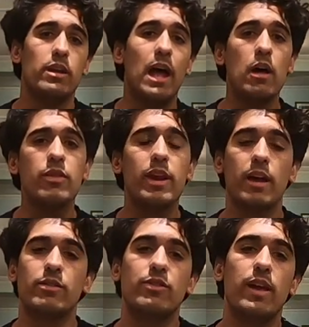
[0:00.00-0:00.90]
Now the
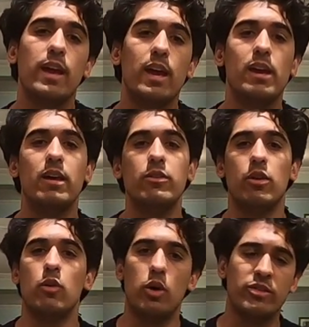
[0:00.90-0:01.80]
next thing
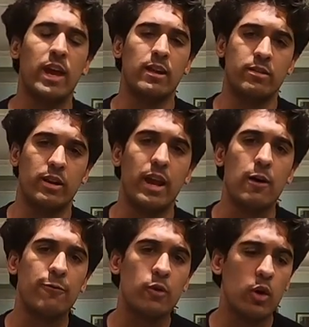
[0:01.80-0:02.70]
is noise canceling.
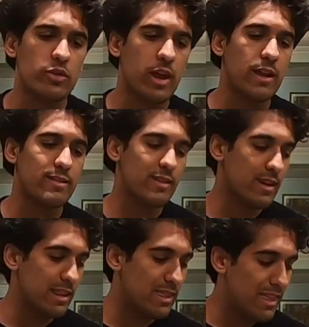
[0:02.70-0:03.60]
Now for noise
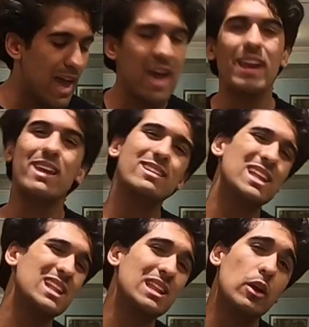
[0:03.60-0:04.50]
canceling, that is
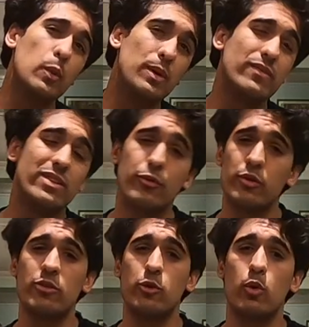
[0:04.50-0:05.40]
a little bit of a
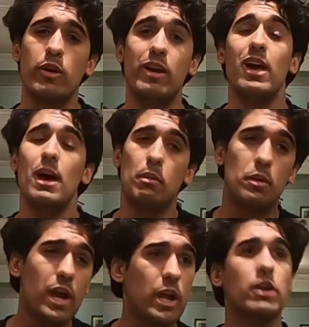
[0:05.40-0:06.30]
different story, but
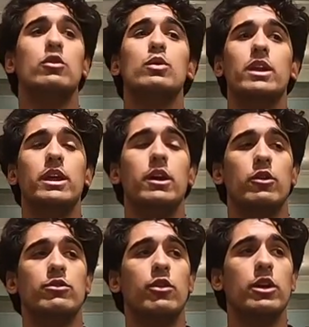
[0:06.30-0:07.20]
we're not gonna do it in
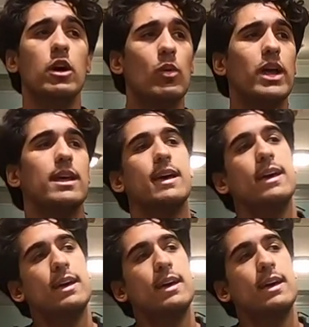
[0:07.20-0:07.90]
here. So you know what?